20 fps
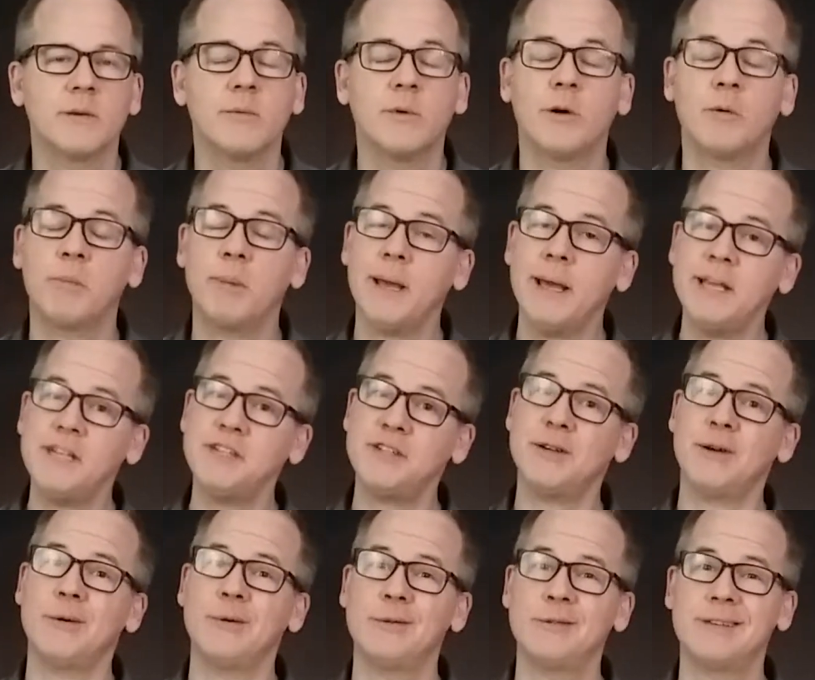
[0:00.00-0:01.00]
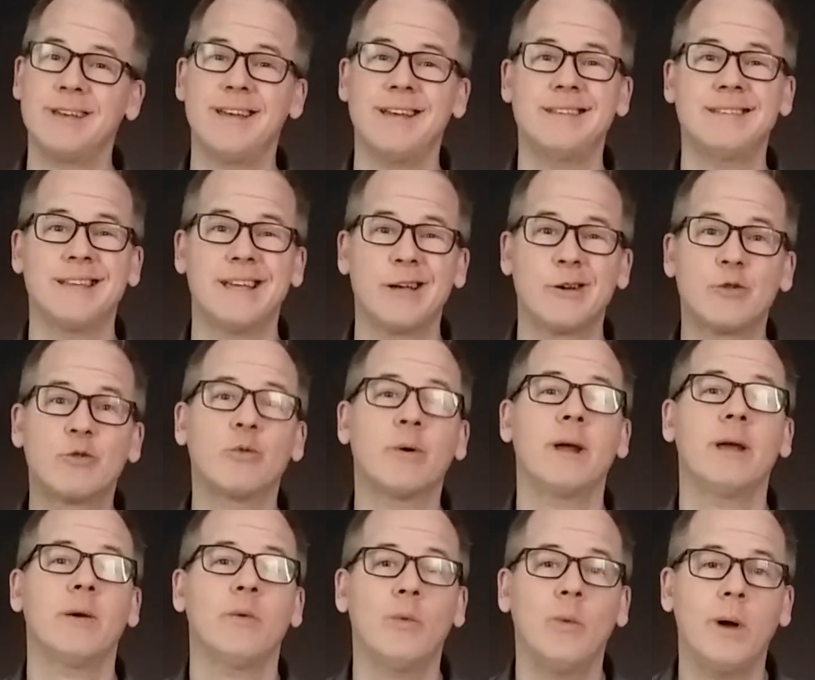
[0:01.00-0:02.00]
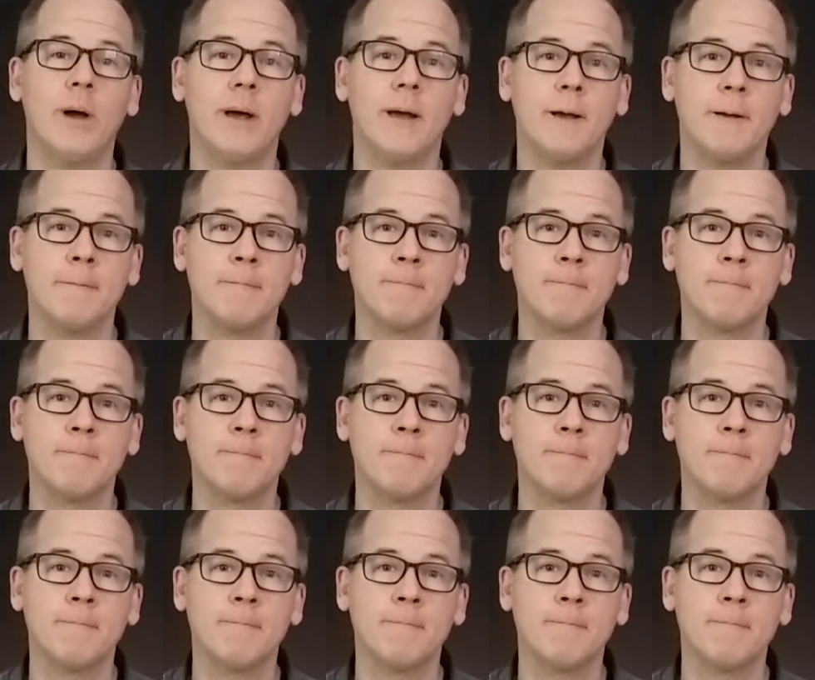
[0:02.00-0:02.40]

Well, arpeggios is a great way.